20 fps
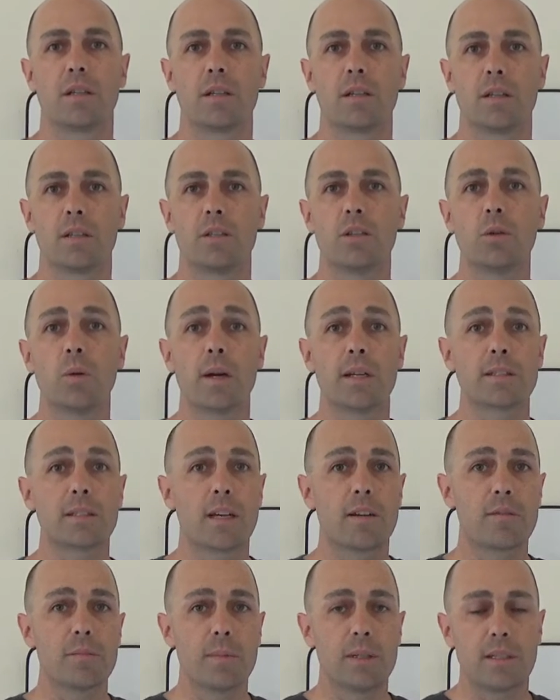The U.S.
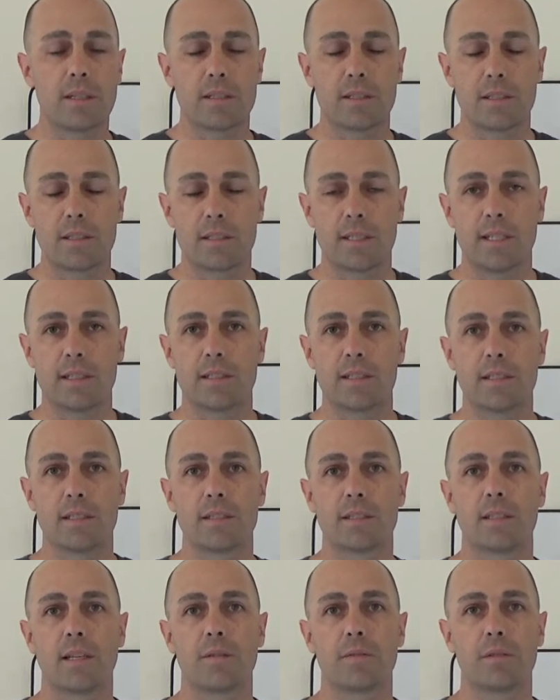government does a
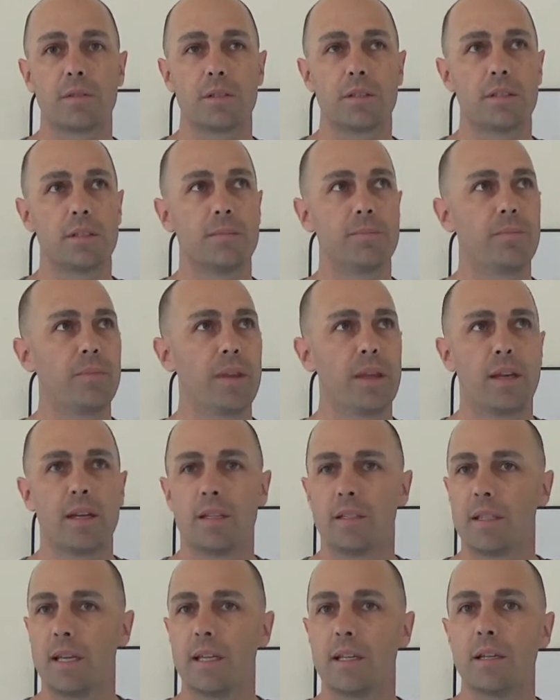census every
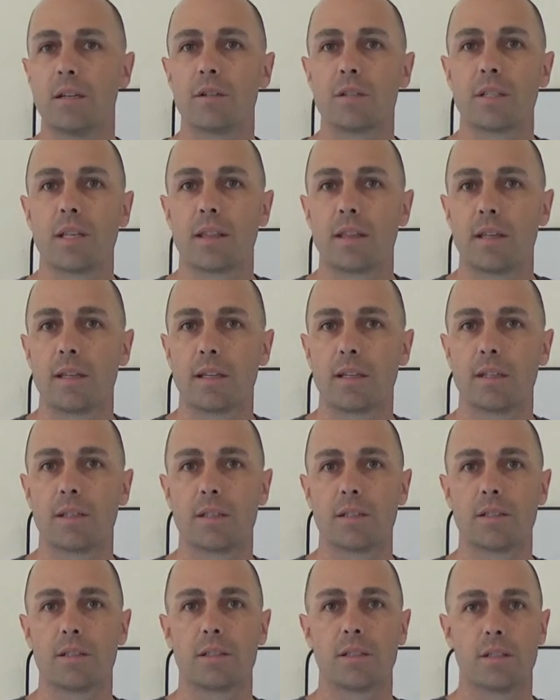10 years, I think it
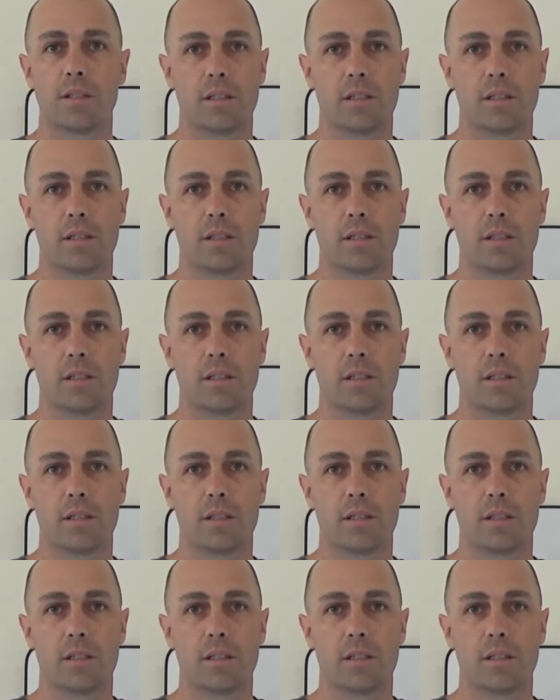is.